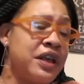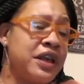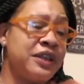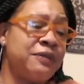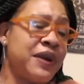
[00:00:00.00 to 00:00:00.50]

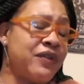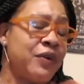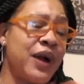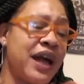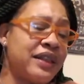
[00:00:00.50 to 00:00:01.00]
Spirit,
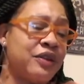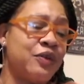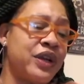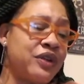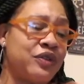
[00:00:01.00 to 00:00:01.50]
why is the
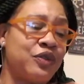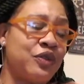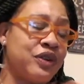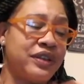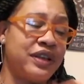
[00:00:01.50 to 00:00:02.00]
Queen of
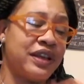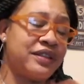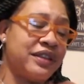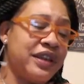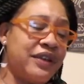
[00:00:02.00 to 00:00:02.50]
Swords and
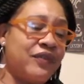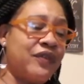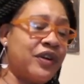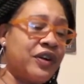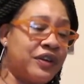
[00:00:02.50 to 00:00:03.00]
lusting here for
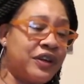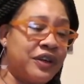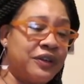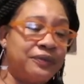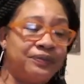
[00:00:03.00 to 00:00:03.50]
Virgo?